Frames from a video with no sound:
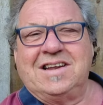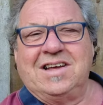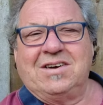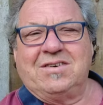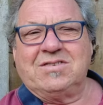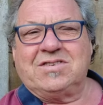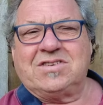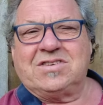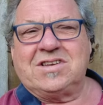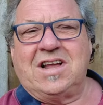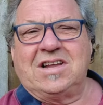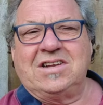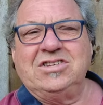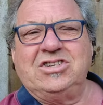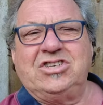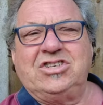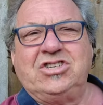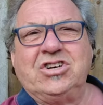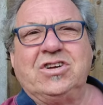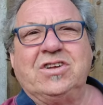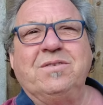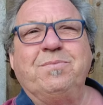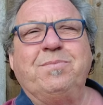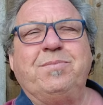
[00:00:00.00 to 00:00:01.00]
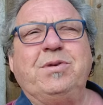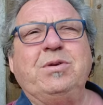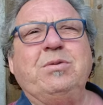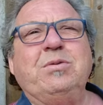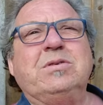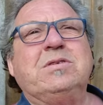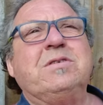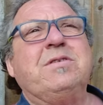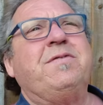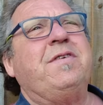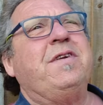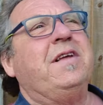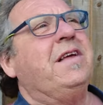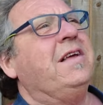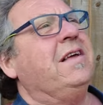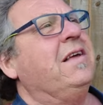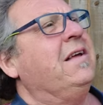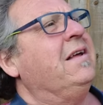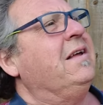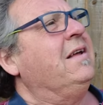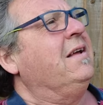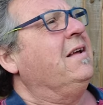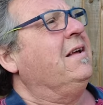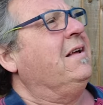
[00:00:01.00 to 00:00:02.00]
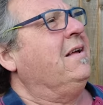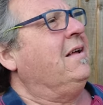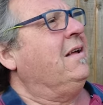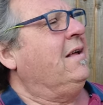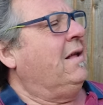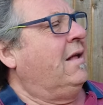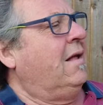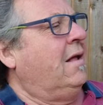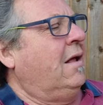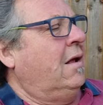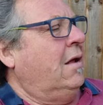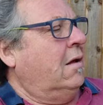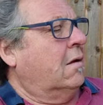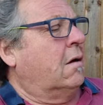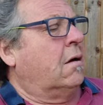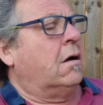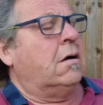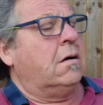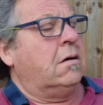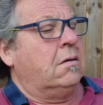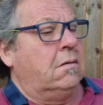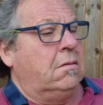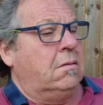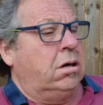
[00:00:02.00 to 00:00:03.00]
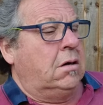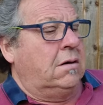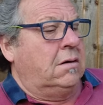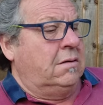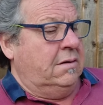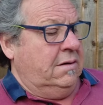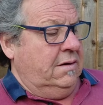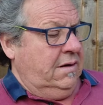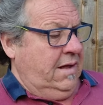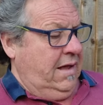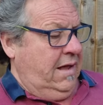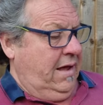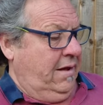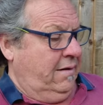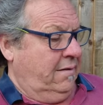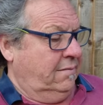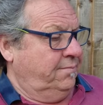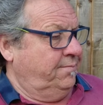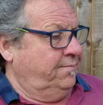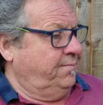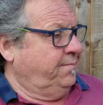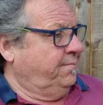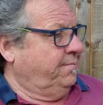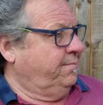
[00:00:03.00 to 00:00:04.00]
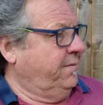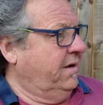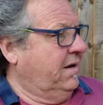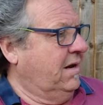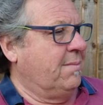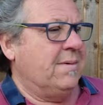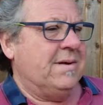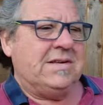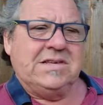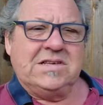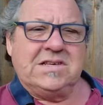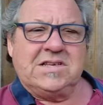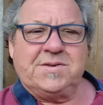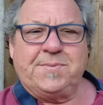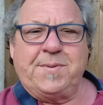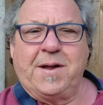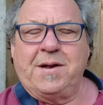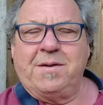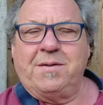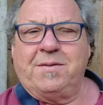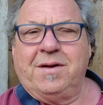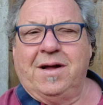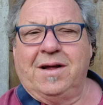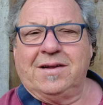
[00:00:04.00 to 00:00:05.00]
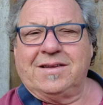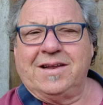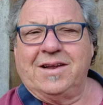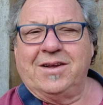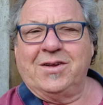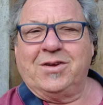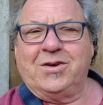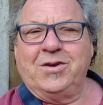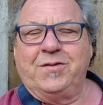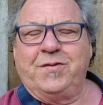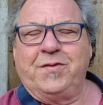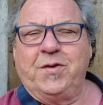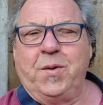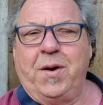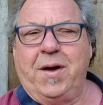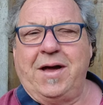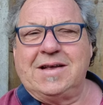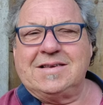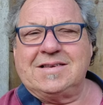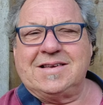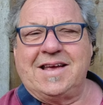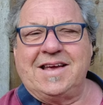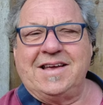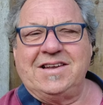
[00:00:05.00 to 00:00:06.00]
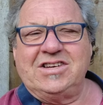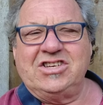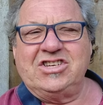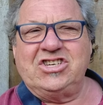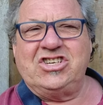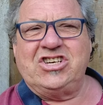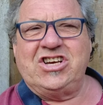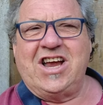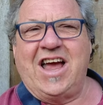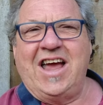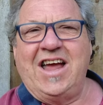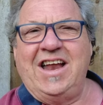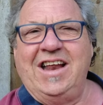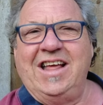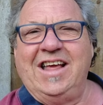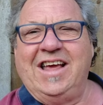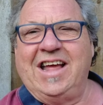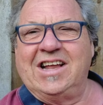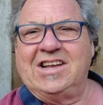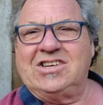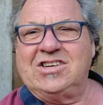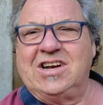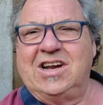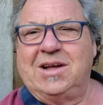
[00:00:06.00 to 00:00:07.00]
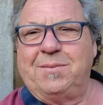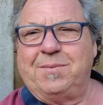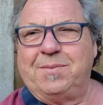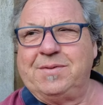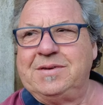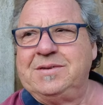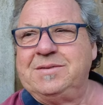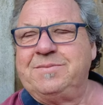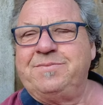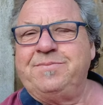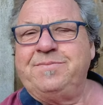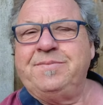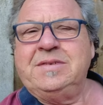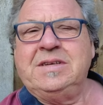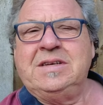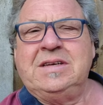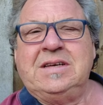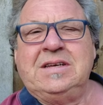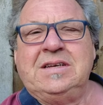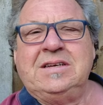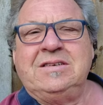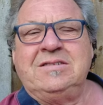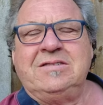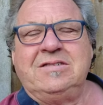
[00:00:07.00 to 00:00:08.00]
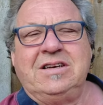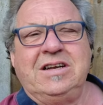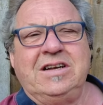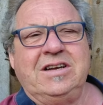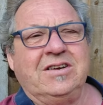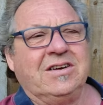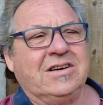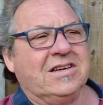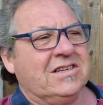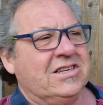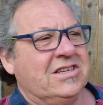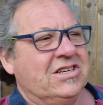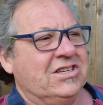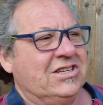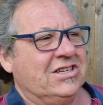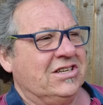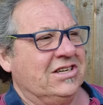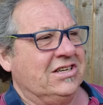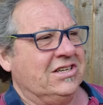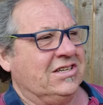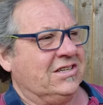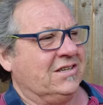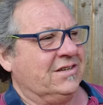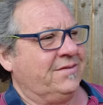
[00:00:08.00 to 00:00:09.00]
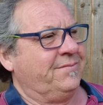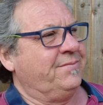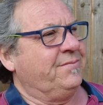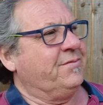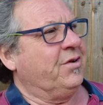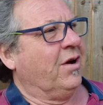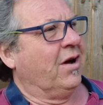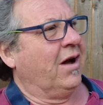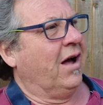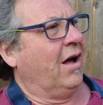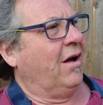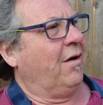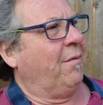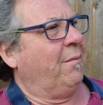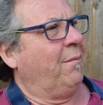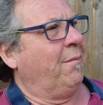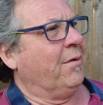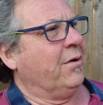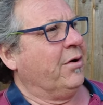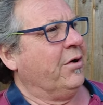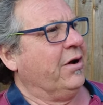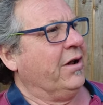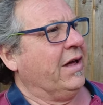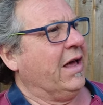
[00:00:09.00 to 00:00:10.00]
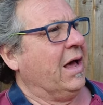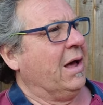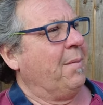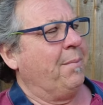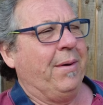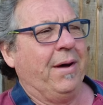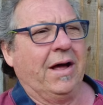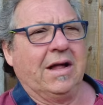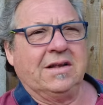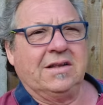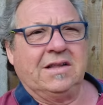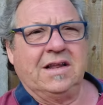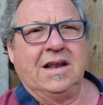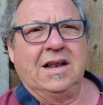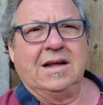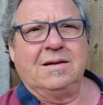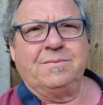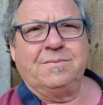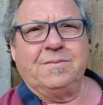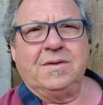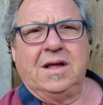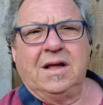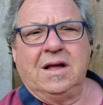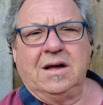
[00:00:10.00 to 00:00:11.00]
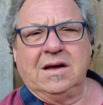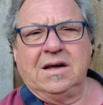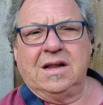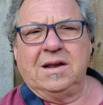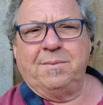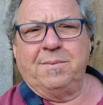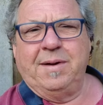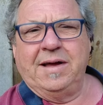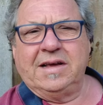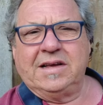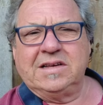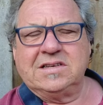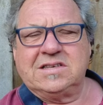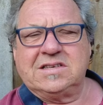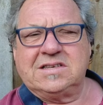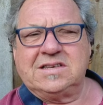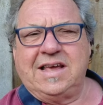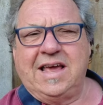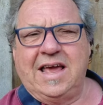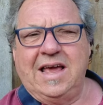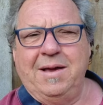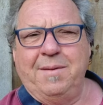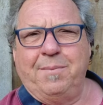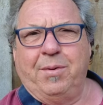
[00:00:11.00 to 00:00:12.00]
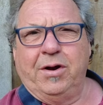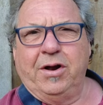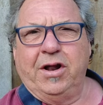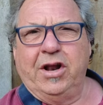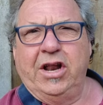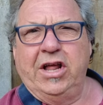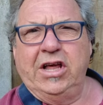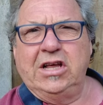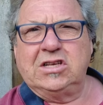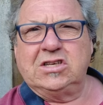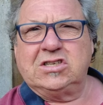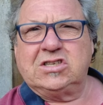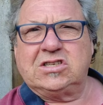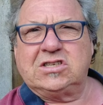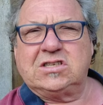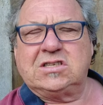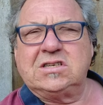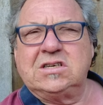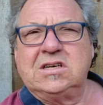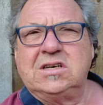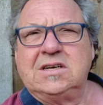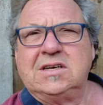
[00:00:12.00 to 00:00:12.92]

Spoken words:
The old sun shone beautifully. Yeah, me and Mrs. spent, I don't know, a good few hours out here, just chatting and catching up. Really nice indeed. Right, I'm going to get a bit of dinner. I'm going to make a sketty bolognese.